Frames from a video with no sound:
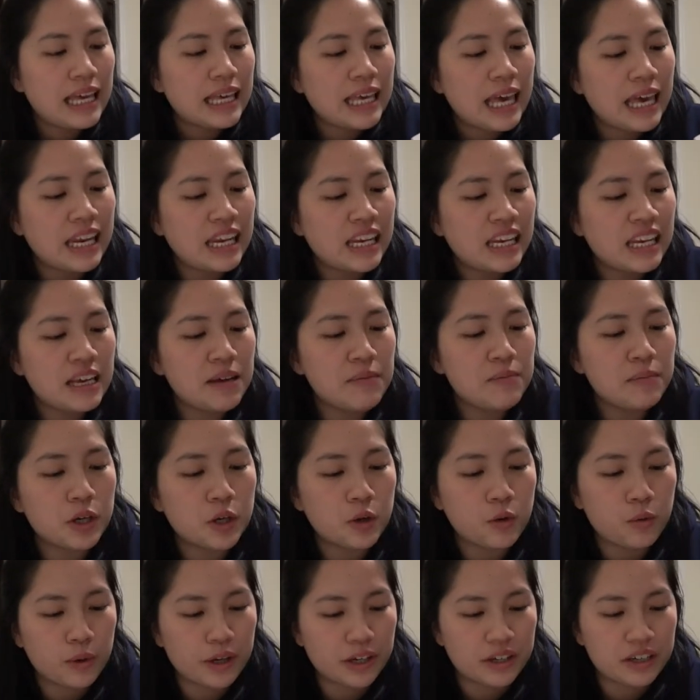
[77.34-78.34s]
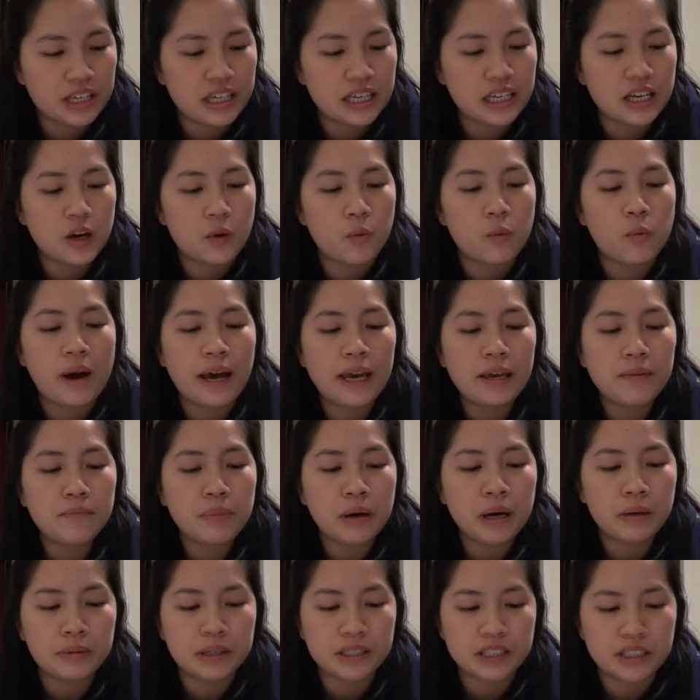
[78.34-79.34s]
Kennedy McQuarrie, a white
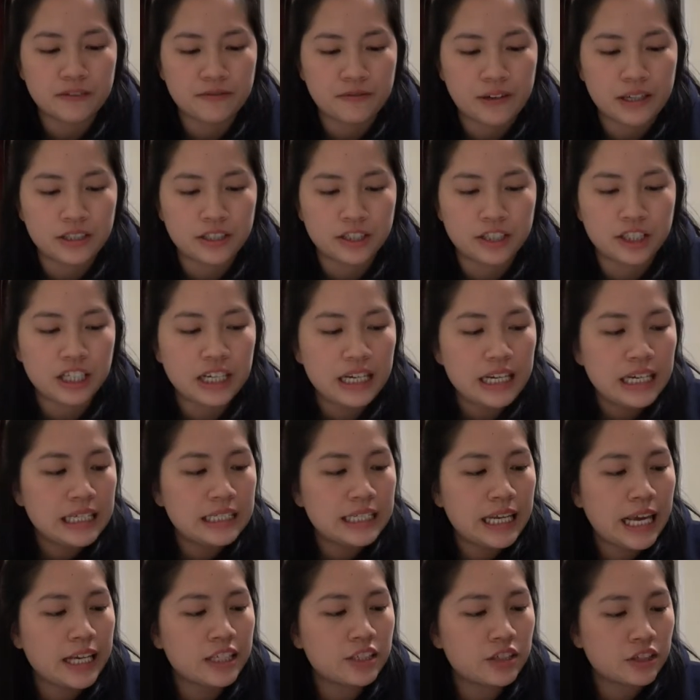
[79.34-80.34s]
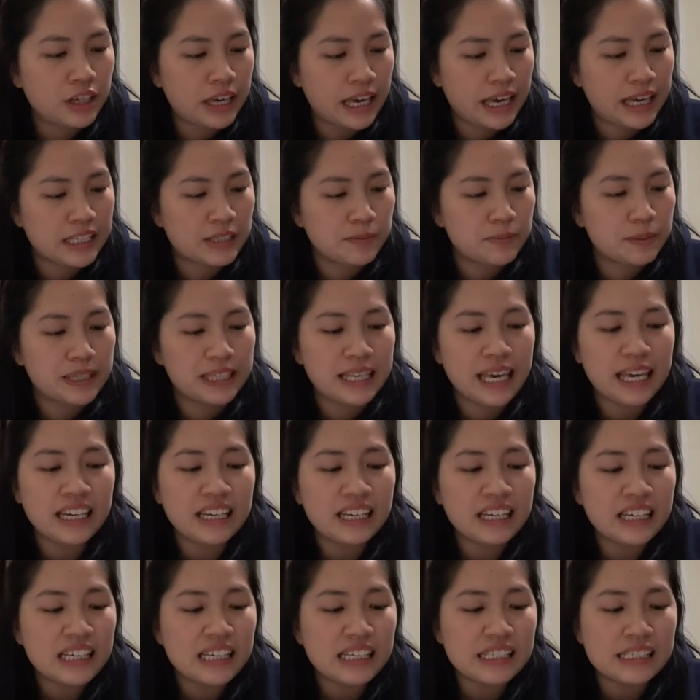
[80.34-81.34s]
public defender, takes her case, but
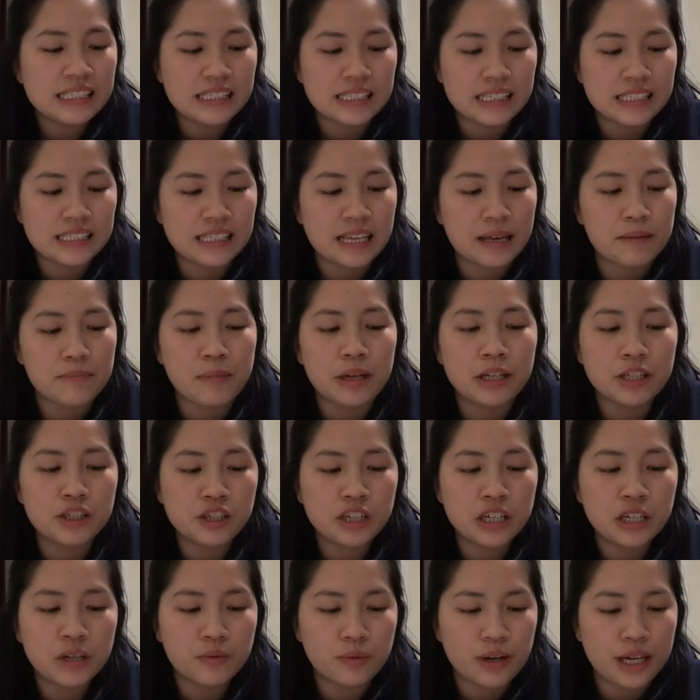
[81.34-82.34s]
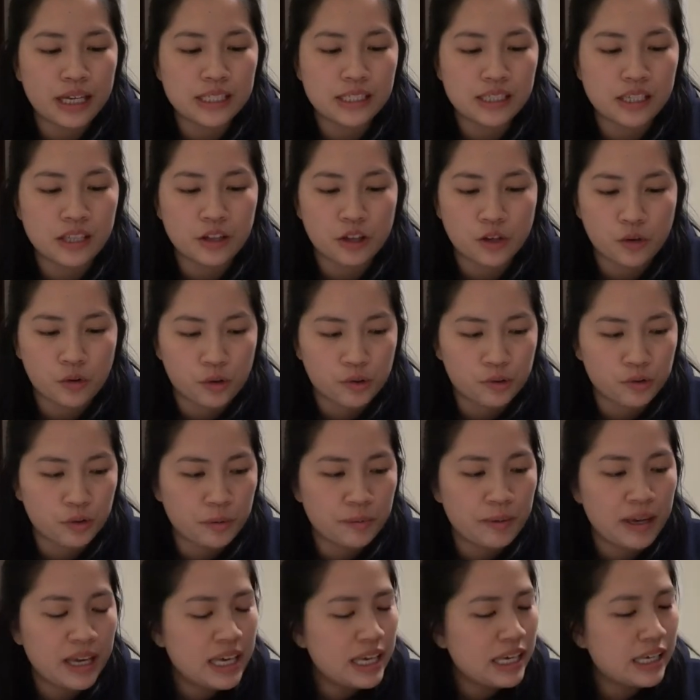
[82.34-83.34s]
Kennedy insists that mentioning race in the
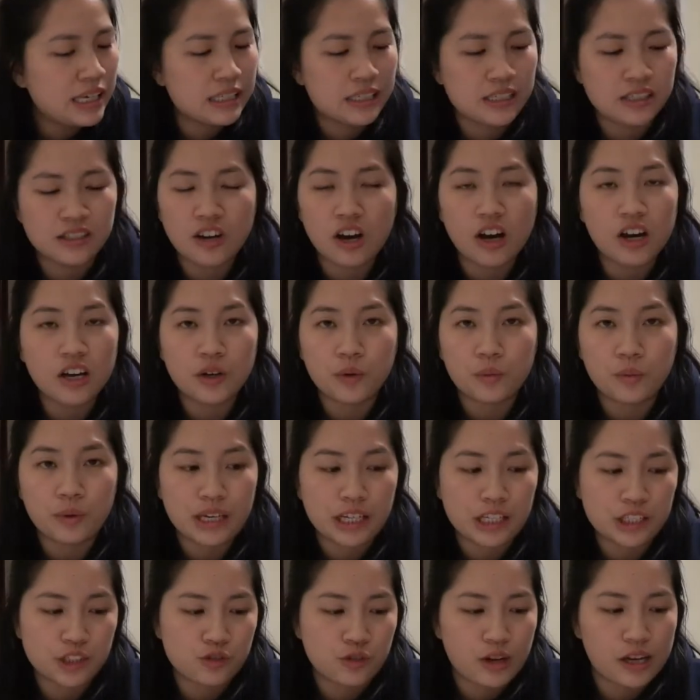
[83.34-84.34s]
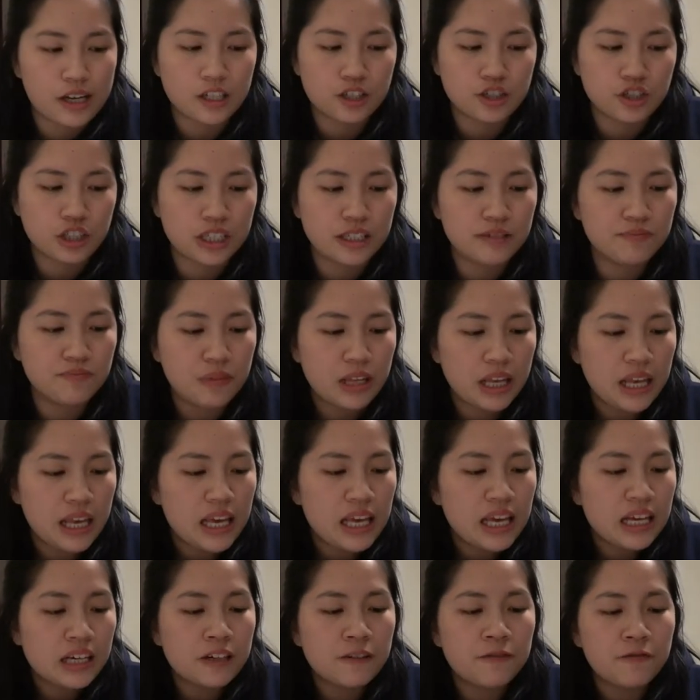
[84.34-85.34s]
courtroom is not a winning strategy.
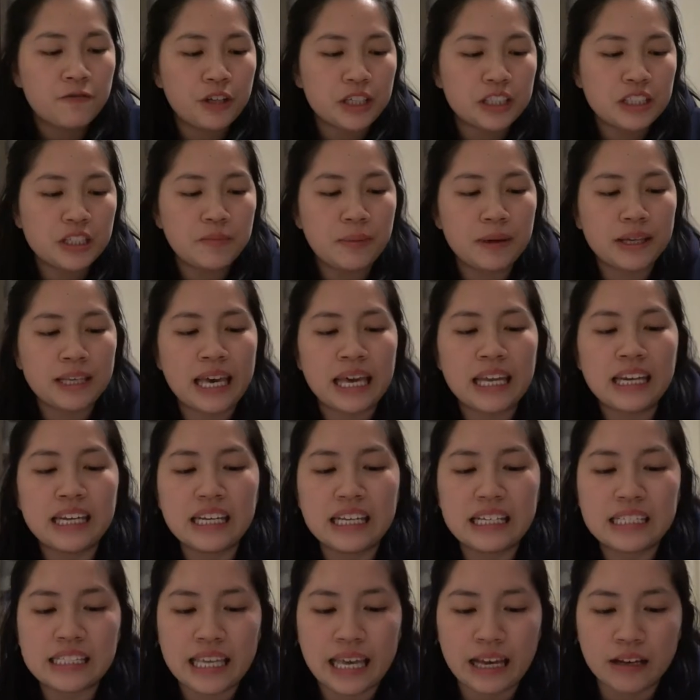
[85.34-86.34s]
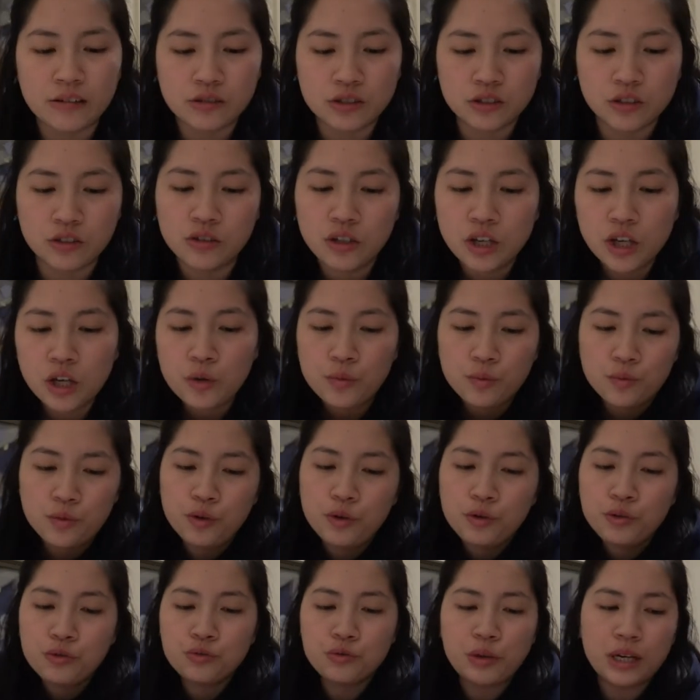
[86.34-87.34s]
Conflicted by Kennedy's counsel,
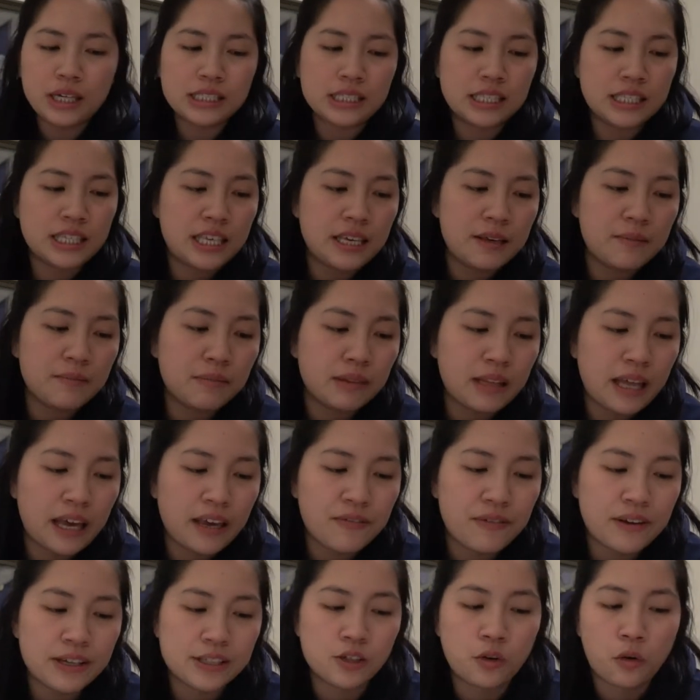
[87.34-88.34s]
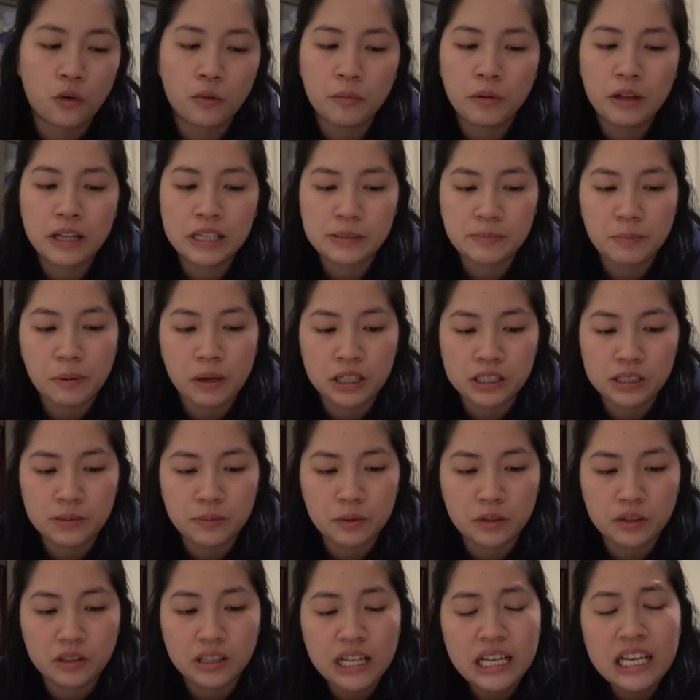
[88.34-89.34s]
Ruth tries to keep life as normal as
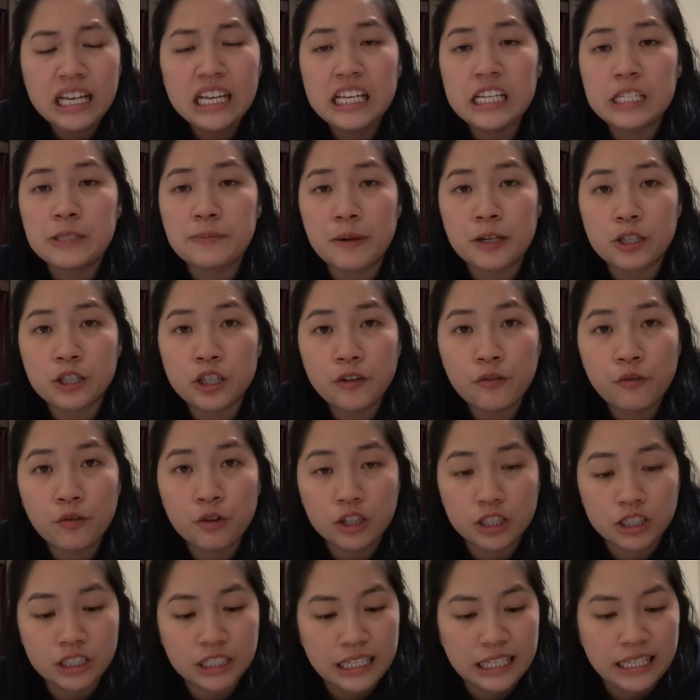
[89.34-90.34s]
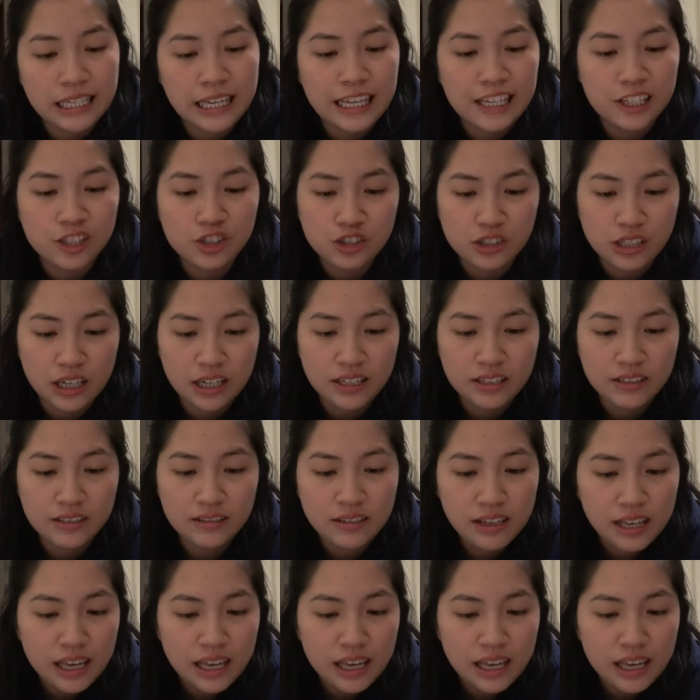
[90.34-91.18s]
possible, especially for her teenage son.